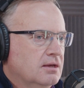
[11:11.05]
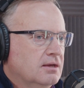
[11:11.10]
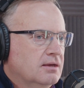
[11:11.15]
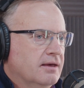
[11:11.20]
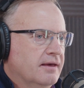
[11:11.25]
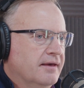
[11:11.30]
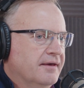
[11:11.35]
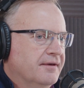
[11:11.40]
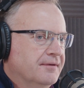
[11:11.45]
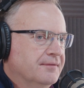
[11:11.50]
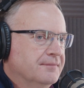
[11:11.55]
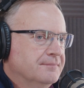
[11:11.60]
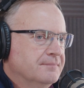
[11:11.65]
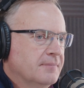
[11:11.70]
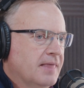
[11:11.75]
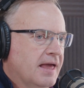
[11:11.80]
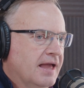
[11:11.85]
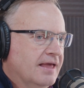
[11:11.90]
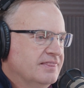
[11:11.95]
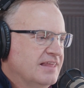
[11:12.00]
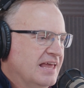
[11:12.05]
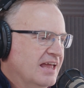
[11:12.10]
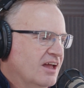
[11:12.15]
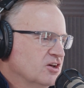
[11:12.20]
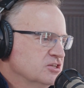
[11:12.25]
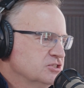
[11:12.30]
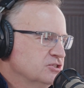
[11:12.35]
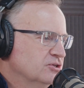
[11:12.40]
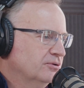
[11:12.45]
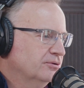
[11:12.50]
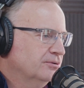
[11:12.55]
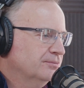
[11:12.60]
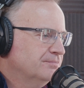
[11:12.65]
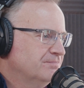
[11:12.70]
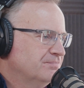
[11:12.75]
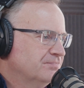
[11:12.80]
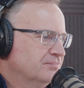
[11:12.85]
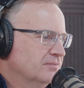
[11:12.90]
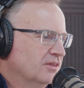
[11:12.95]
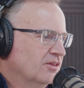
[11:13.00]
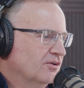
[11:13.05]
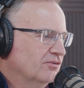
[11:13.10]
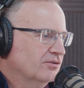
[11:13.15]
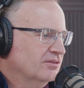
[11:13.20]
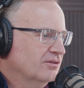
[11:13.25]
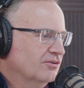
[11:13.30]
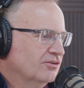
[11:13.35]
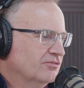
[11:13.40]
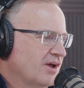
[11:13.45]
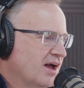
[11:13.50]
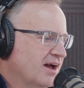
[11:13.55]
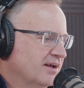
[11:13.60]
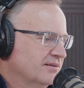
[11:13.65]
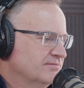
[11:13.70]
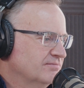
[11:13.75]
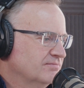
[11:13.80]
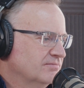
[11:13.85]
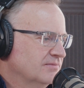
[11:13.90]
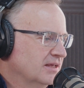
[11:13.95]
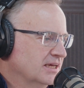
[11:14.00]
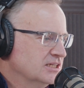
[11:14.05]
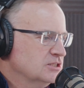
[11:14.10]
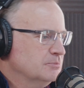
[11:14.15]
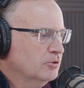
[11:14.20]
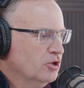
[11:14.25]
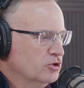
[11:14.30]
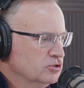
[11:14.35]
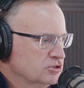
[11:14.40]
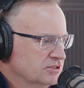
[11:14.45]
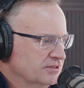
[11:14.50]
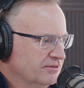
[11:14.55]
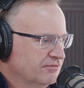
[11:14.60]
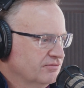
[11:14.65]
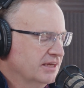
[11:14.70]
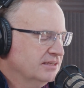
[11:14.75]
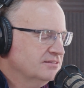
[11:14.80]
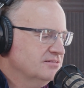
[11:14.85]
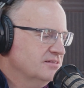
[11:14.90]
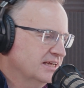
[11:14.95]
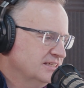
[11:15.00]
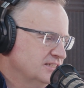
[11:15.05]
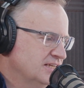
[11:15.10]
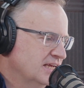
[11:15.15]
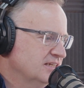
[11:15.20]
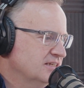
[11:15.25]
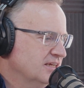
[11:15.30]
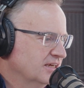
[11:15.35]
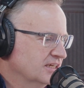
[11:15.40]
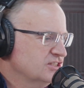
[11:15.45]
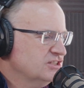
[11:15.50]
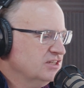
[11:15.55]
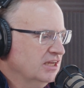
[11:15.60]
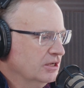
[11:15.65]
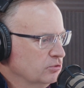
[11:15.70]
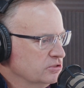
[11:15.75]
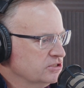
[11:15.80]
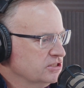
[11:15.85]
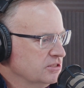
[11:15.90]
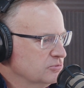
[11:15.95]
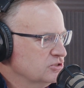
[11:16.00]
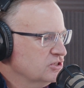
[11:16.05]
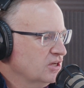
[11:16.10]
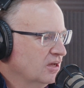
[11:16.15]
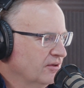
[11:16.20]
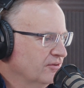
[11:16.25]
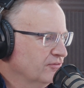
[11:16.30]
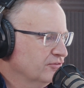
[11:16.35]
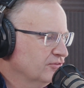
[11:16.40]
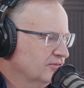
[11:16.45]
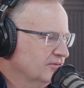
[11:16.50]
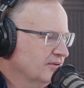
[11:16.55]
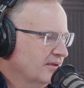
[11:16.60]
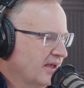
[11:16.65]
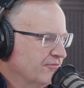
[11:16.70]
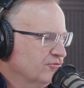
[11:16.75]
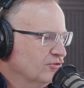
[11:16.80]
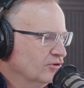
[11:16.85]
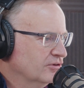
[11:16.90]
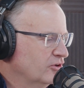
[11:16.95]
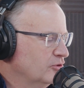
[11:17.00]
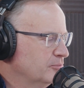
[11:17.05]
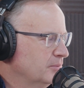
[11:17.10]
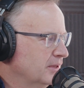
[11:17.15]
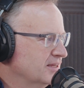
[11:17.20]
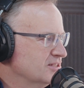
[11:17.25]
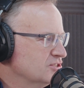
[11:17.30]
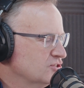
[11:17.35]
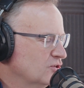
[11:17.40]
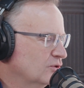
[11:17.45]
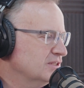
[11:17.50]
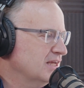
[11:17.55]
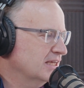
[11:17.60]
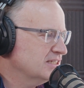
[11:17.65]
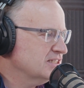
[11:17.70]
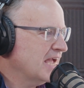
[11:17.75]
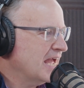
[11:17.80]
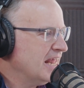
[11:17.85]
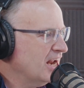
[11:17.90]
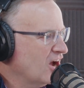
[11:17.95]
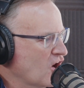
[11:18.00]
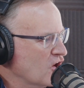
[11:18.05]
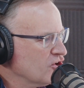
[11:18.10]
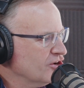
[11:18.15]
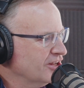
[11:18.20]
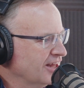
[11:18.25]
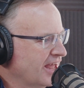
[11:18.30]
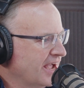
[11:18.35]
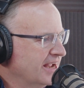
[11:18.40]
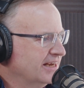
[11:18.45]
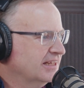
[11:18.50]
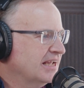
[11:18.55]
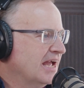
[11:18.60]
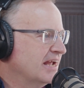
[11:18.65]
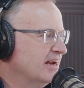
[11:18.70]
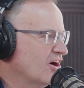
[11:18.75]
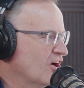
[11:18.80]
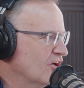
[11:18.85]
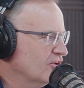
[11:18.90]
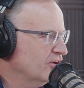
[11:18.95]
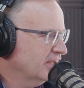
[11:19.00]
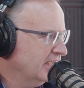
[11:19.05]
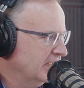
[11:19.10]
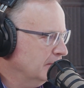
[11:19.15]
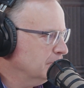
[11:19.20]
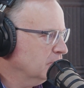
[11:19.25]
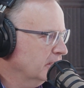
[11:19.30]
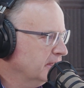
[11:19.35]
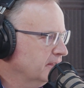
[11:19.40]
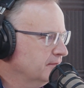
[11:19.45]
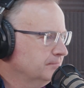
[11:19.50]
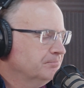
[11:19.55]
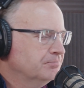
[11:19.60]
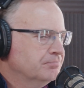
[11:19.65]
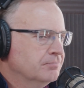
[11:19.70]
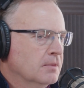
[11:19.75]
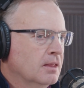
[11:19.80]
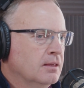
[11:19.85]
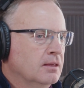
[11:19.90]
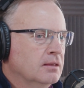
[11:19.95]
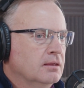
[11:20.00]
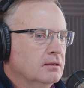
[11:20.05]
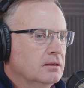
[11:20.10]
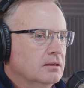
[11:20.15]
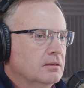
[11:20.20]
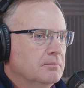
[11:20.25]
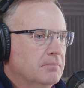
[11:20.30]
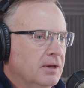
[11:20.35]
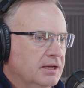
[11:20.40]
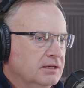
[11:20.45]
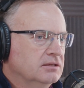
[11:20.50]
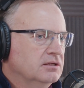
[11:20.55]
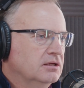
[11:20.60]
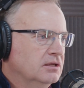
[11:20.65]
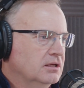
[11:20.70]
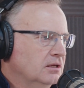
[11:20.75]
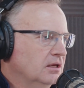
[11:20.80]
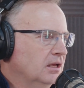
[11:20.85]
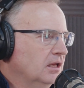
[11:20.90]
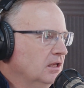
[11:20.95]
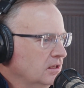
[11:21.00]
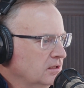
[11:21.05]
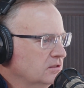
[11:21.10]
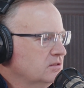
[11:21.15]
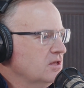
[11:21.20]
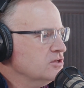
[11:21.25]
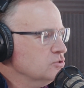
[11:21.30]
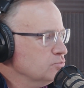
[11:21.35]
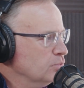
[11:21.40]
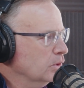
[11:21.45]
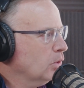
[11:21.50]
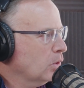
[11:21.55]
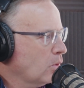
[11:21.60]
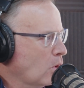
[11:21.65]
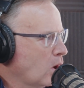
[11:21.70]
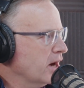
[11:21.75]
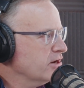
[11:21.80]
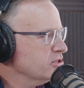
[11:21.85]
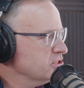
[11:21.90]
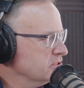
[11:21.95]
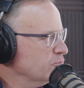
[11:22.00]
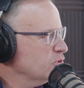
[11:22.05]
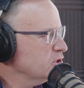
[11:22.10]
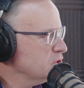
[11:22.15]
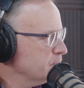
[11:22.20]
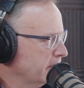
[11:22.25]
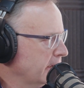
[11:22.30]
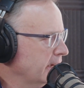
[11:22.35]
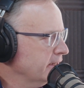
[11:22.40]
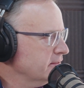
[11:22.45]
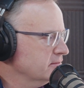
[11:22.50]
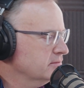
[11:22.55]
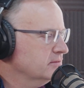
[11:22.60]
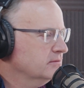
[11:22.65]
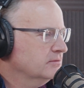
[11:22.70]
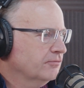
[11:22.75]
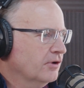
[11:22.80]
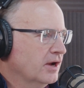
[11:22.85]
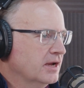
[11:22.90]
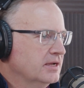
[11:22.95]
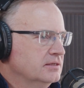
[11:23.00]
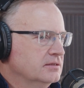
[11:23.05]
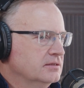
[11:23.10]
And they also they're not explosive. They tend to extinguish themselves after a little bit. So it's kind of hard to light, kind of hard to keep lit. But it does require some respect, right?